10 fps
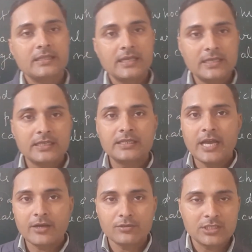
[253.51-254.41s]
There is a
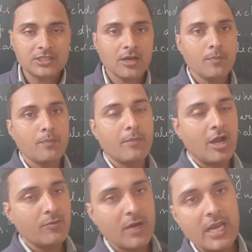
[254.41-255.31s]
diagnosis of
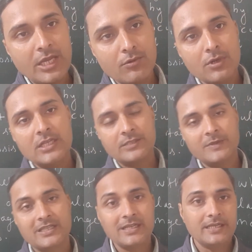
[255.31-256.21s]
biomolecule,
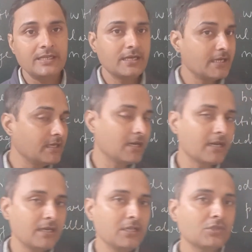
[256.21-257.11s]
especially DNA and
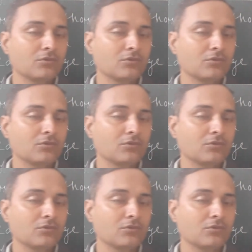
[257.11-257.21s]
RNA,